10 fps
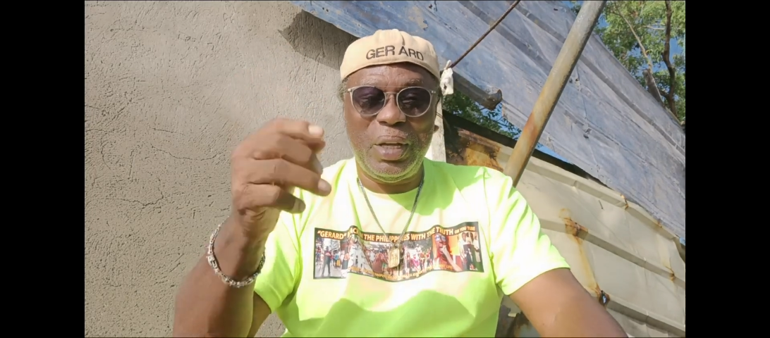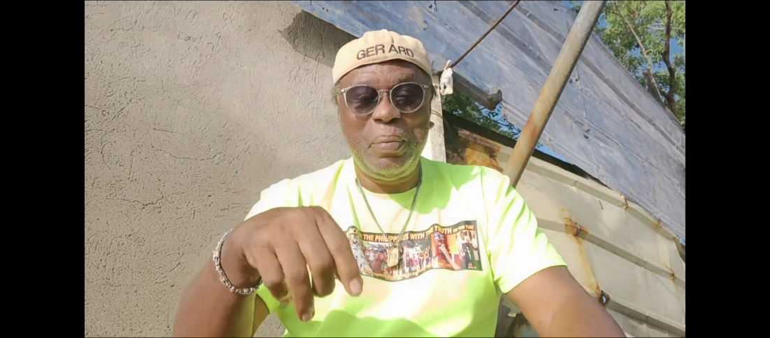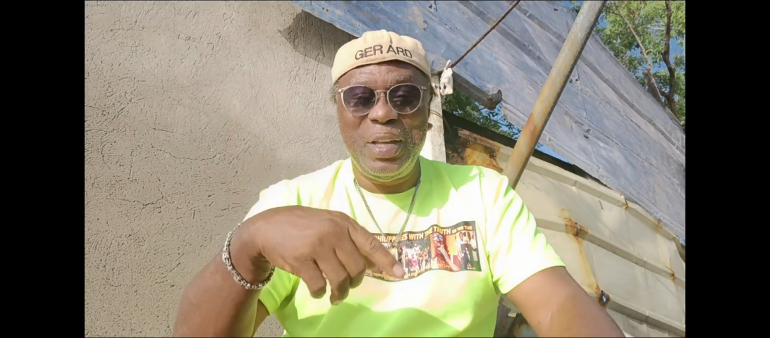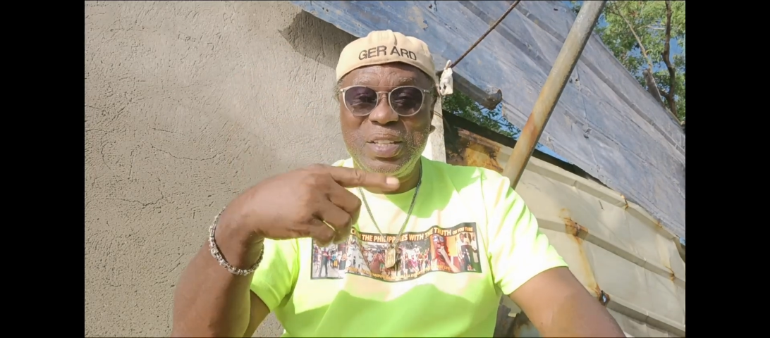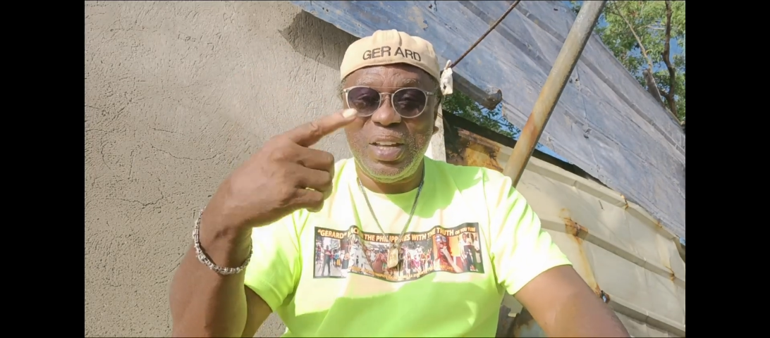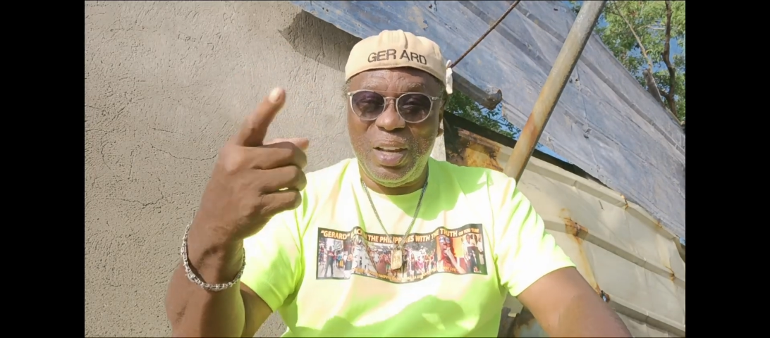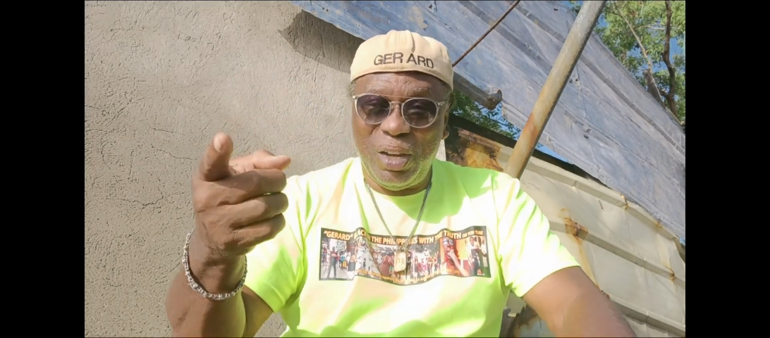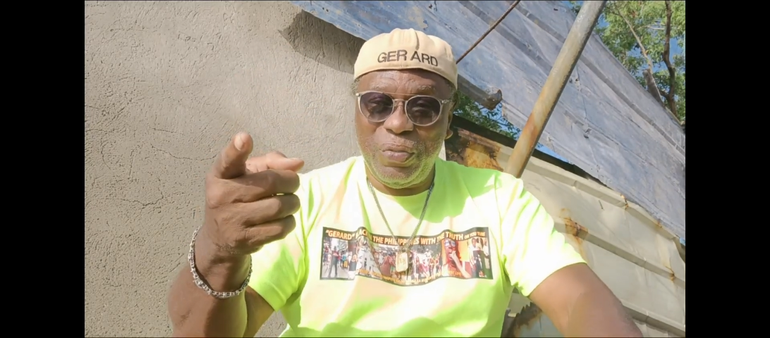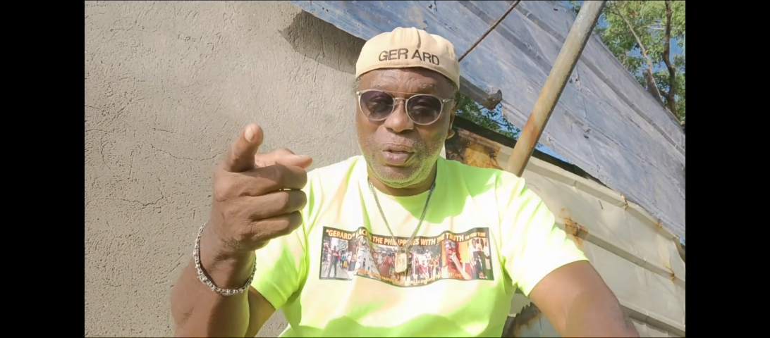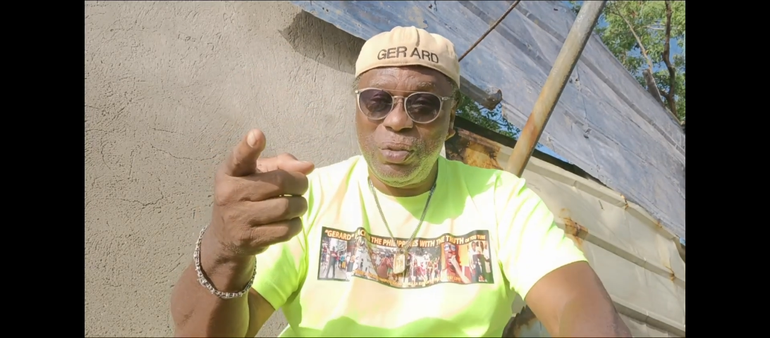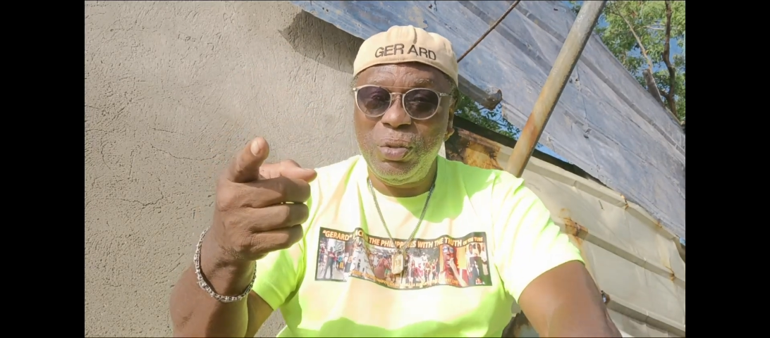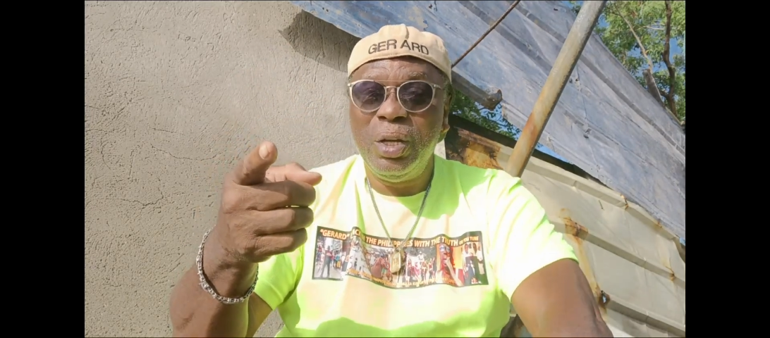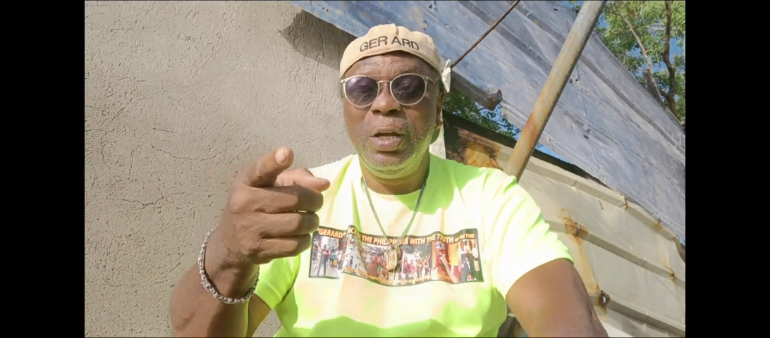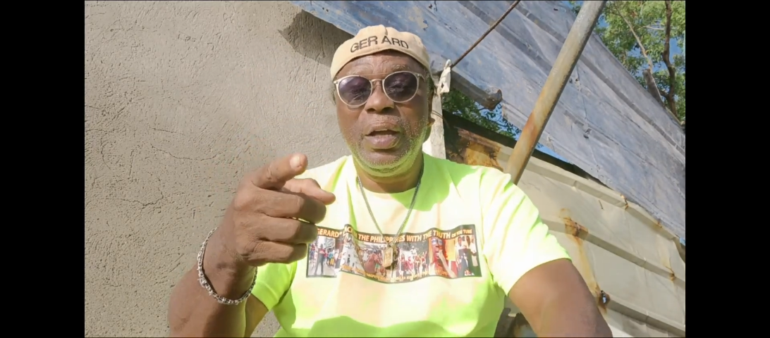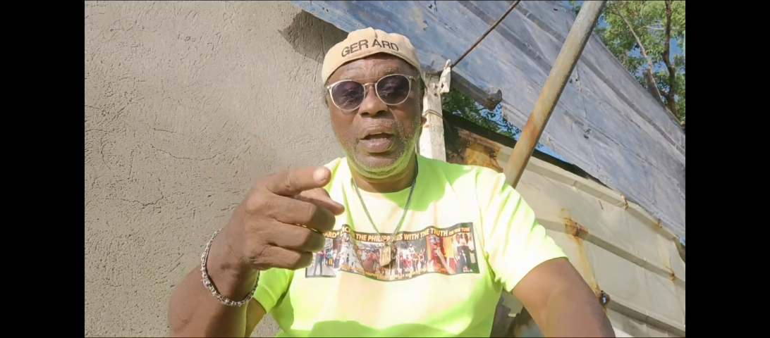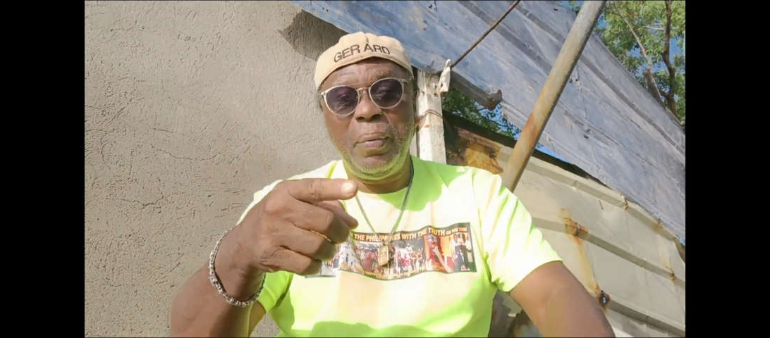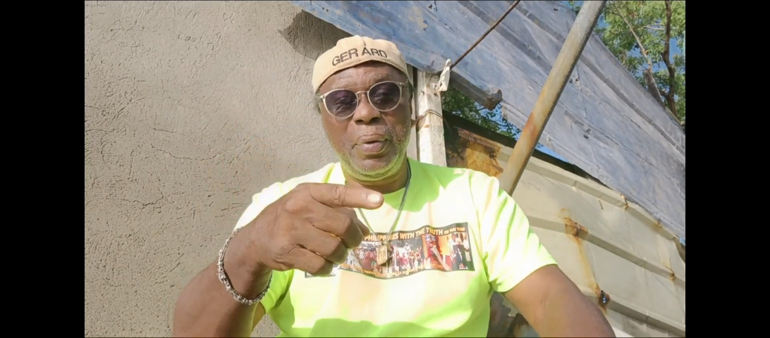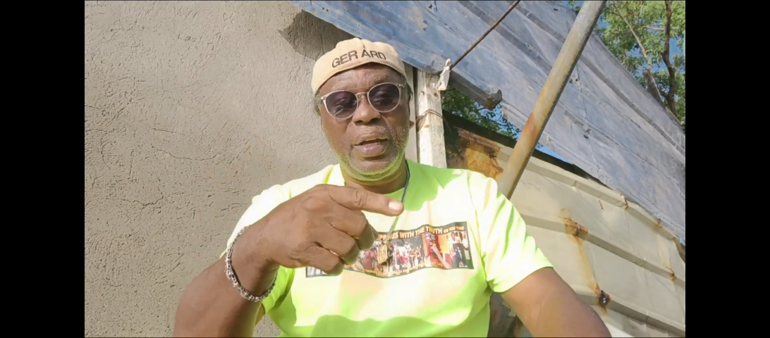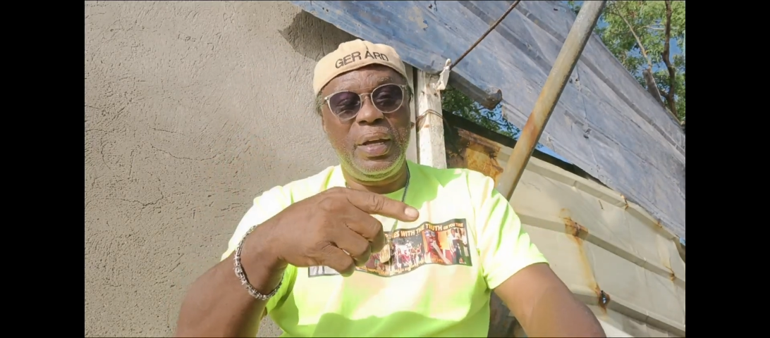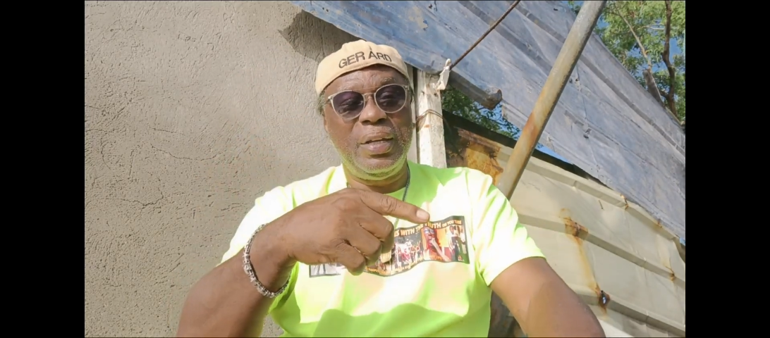It means I love you. It
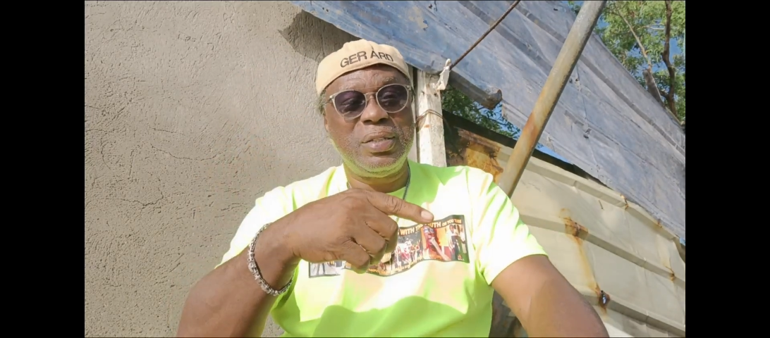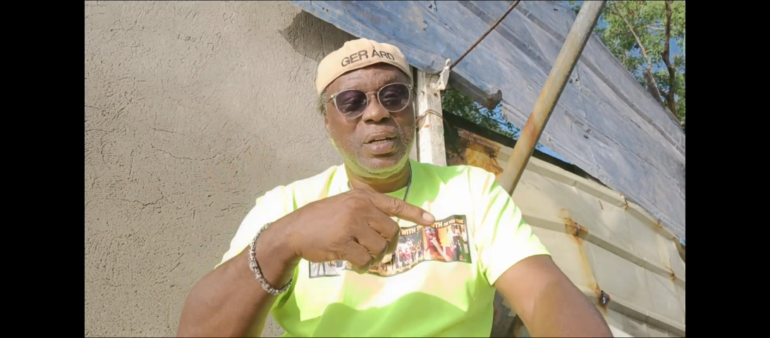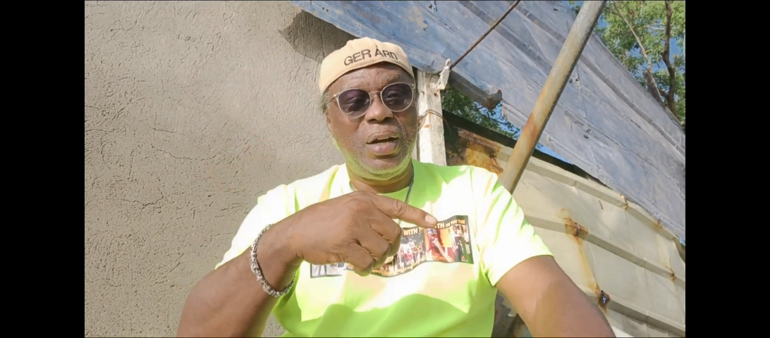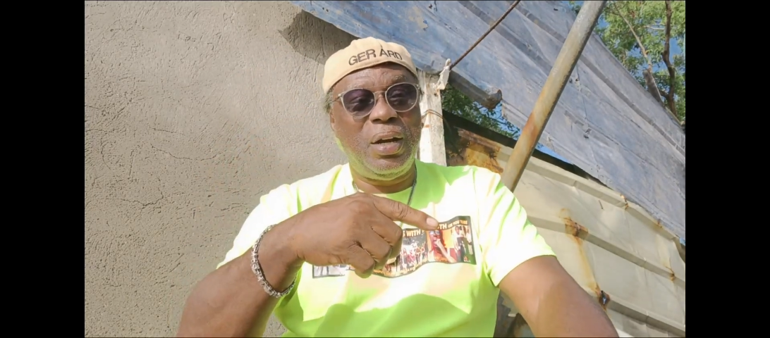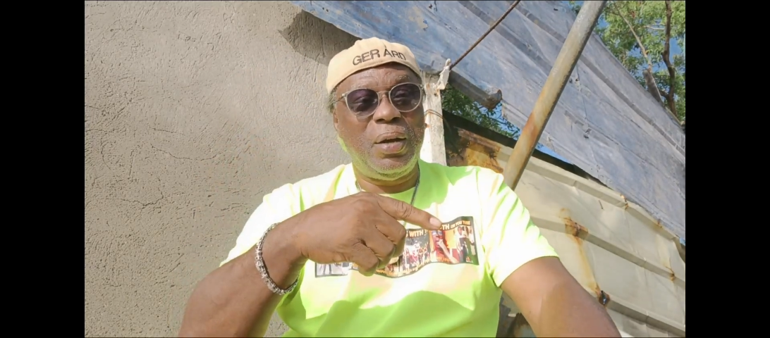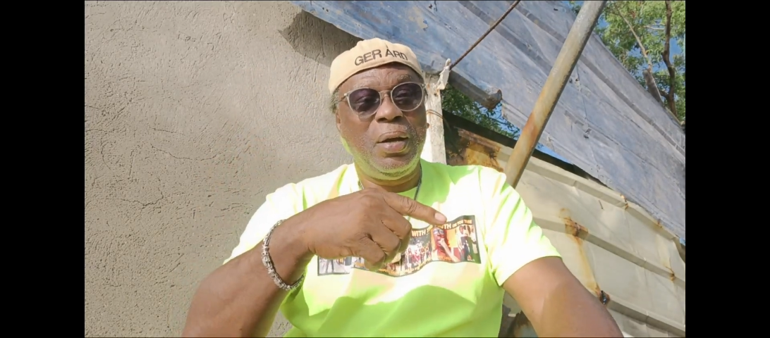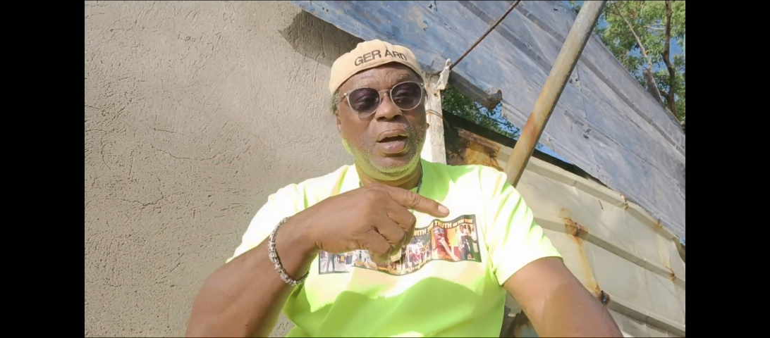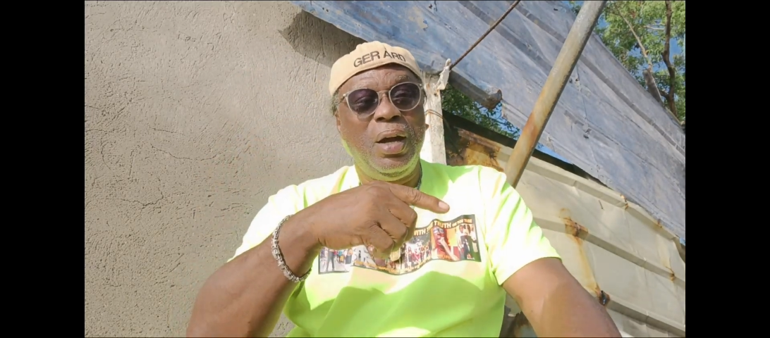means I